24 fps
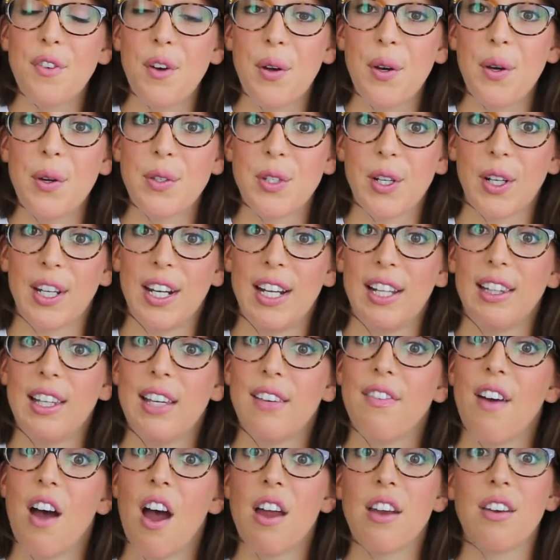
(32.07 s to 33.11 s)
photos are going to
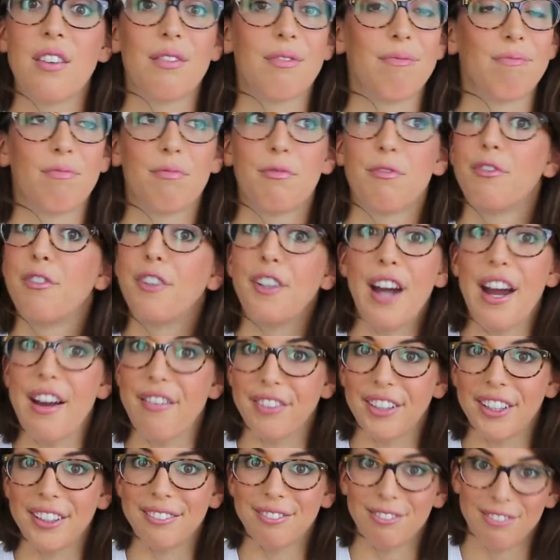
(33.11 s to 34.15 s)
live on
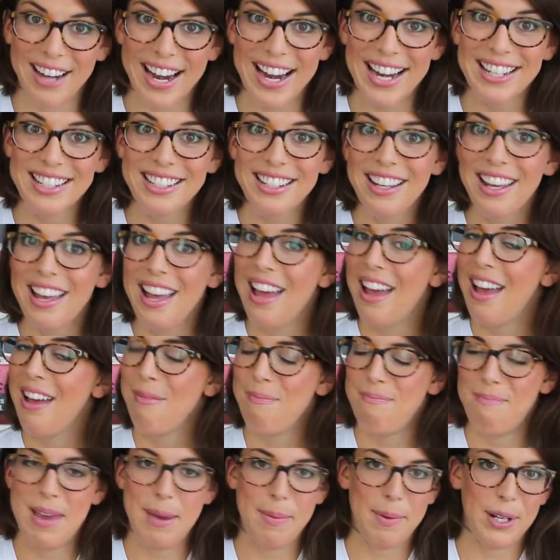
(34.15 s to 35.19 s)
forever, right?
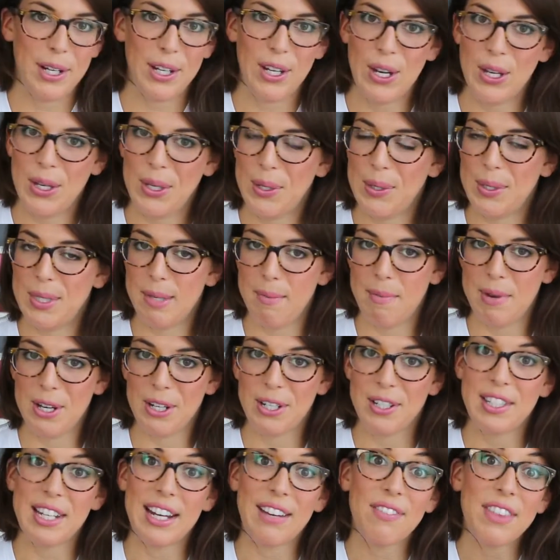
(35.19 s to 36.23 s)
Maybe you're going to use them in
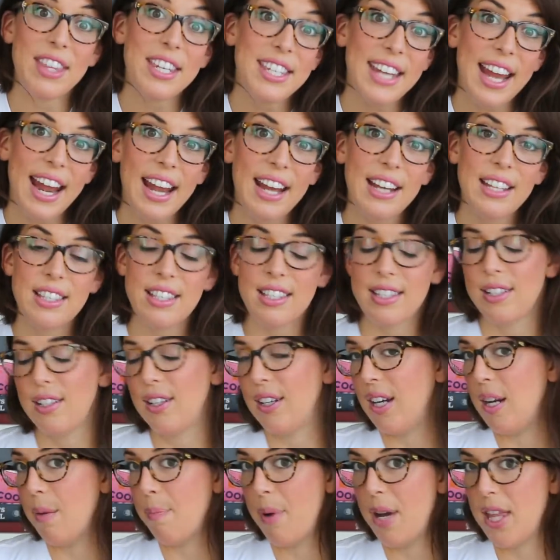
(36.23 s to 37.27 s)
your save the dates,
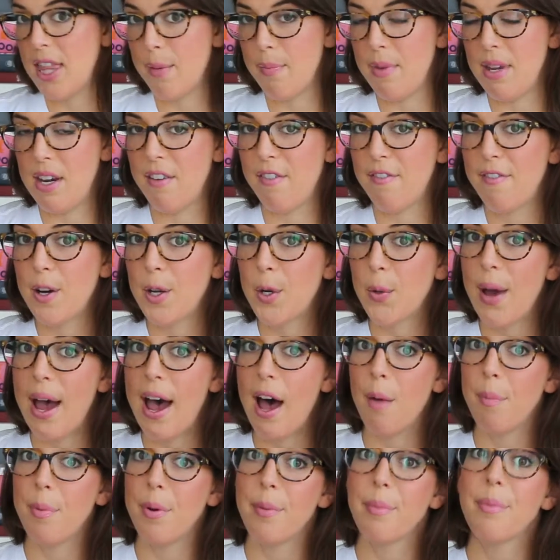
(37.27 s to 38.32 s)
you're going to put them in a photo
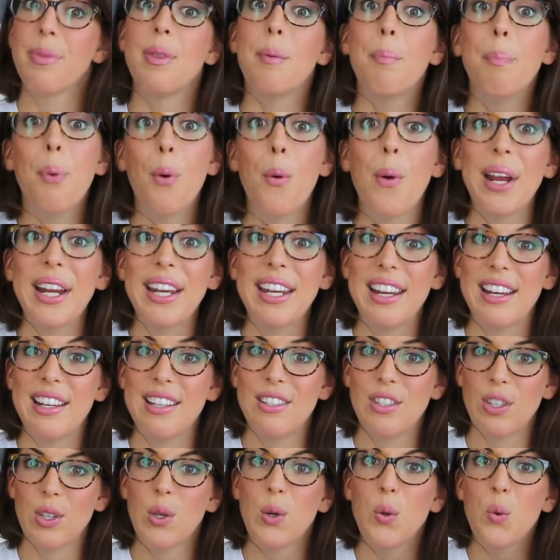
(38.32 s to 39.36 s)
album. The point
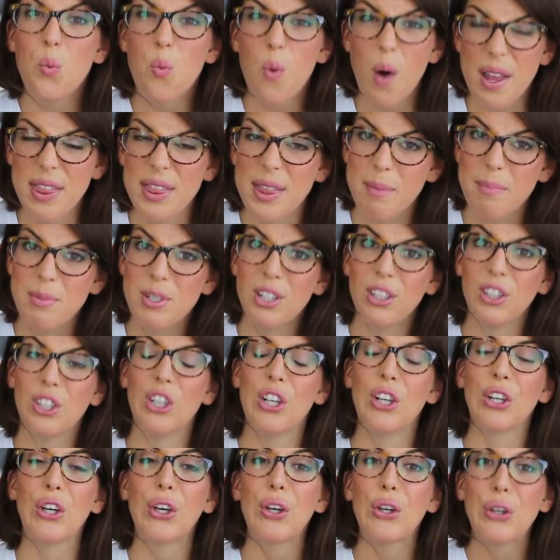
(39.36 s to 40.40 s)
is you want them to
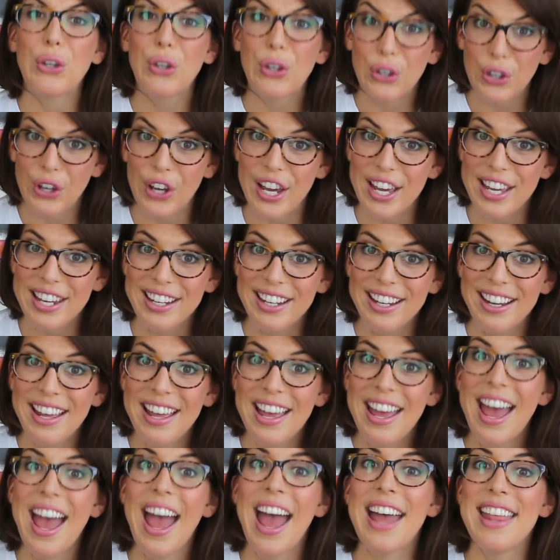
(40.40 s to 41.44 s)
look good.
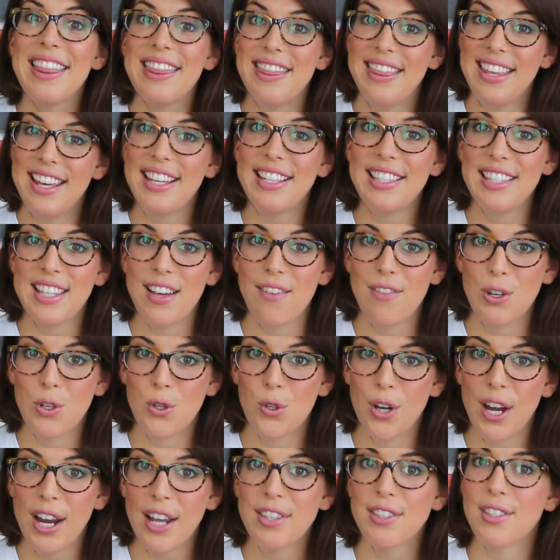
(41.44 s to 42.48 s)
And these 7
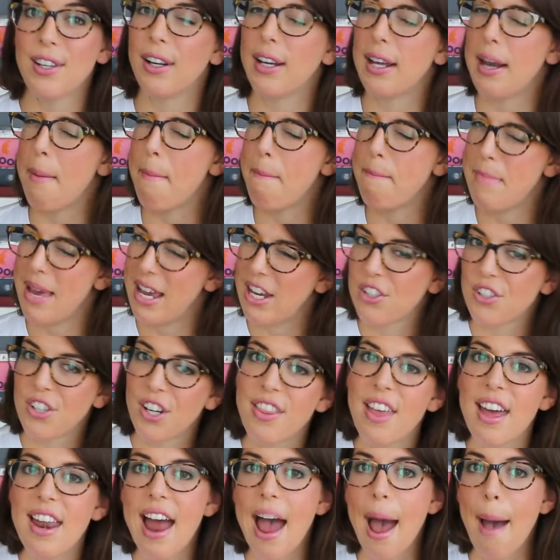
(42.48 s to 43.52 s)
tricks are going to make sure that